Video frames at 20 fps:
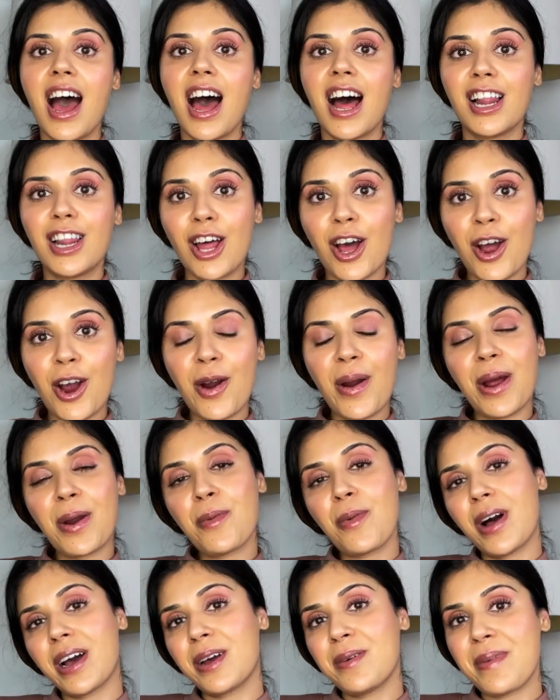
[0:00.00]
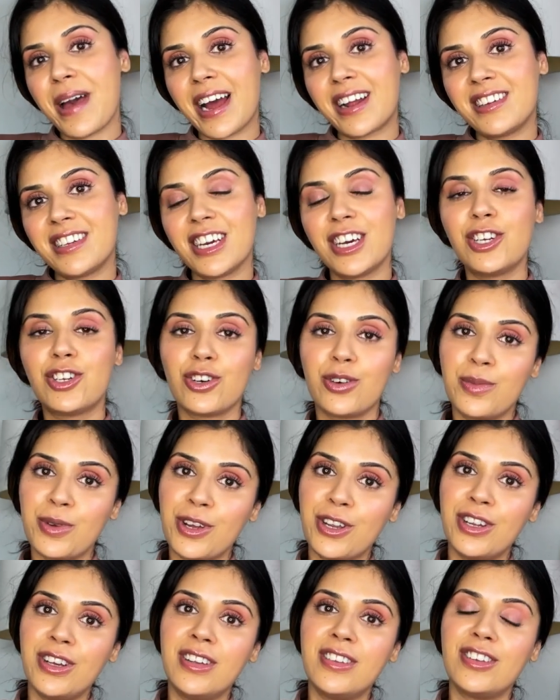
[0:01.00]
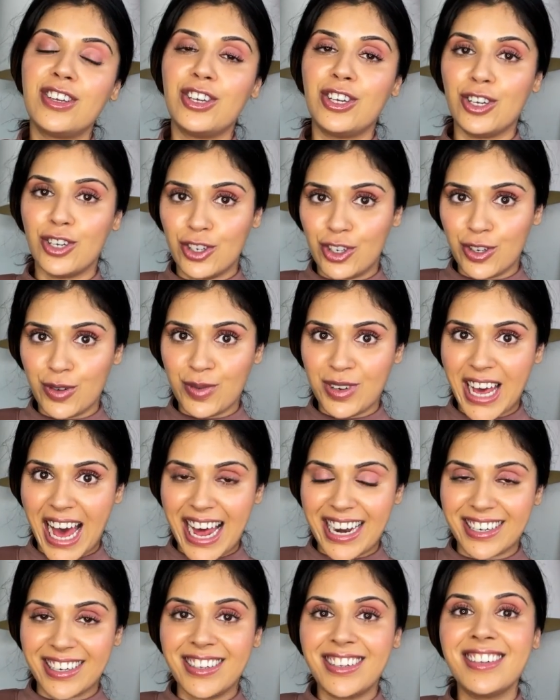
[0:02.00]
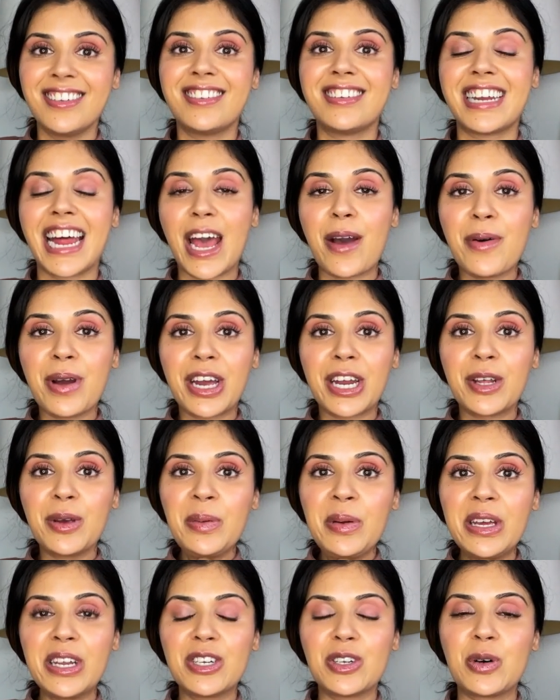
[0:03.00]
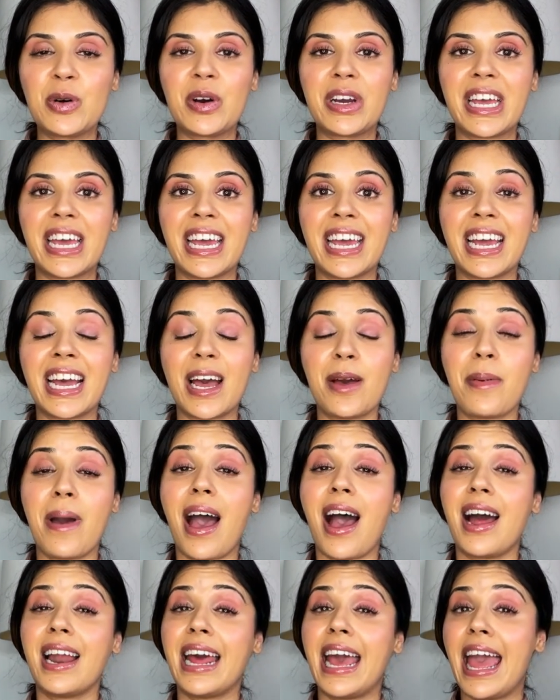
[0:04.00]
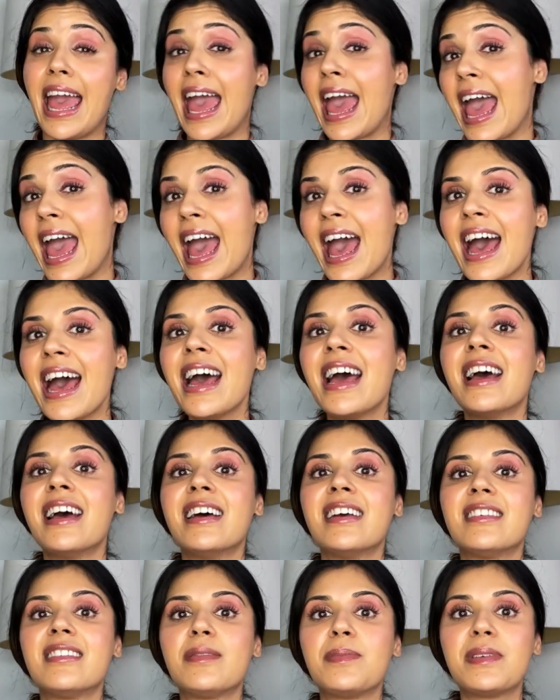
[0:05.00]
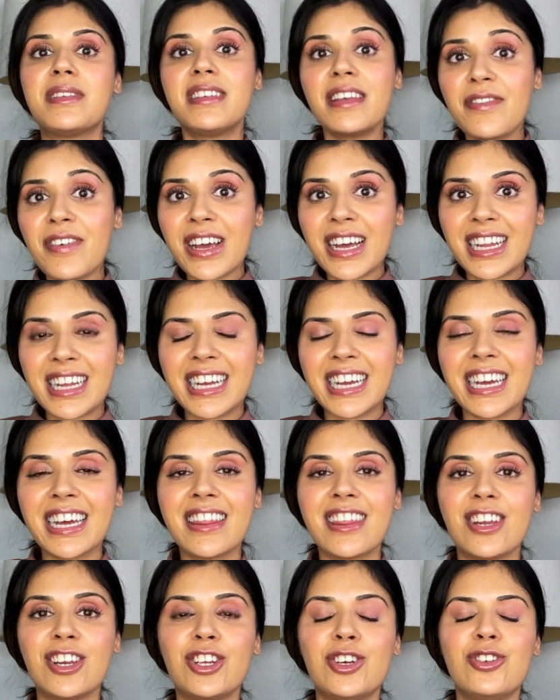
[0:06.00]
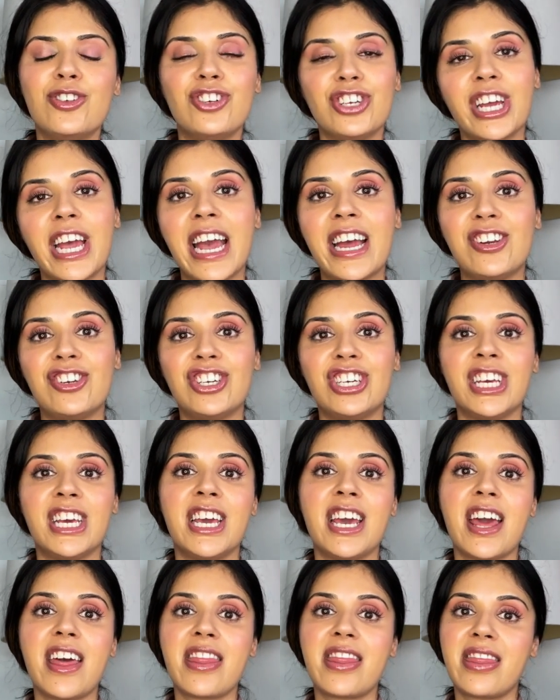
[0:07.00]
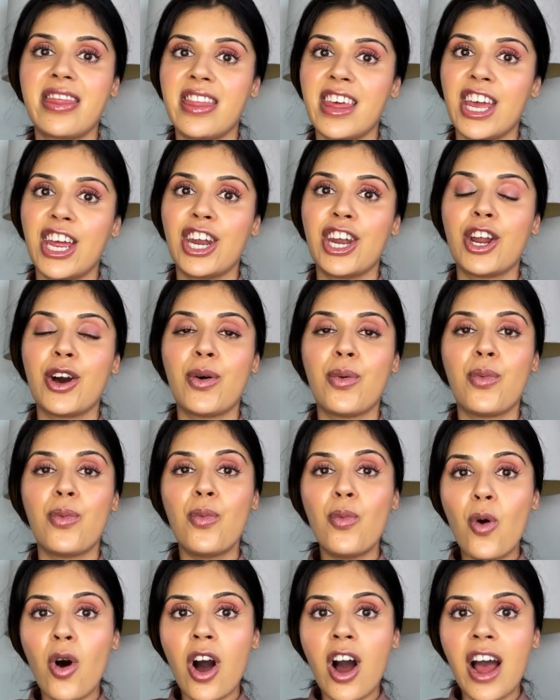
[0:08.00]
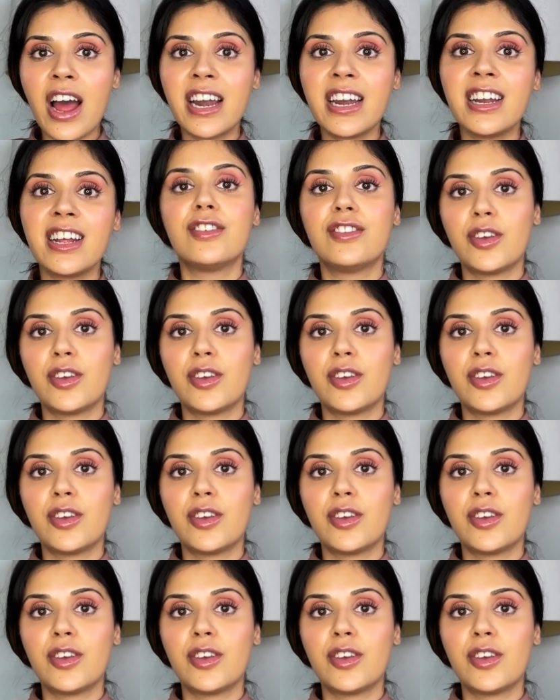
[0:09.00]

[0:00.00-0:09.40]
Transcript: Hello and welcome back to Adore Beauty's YouTube channel. Today we're going to be talking about hair, specifically the new GHD Thin Wand.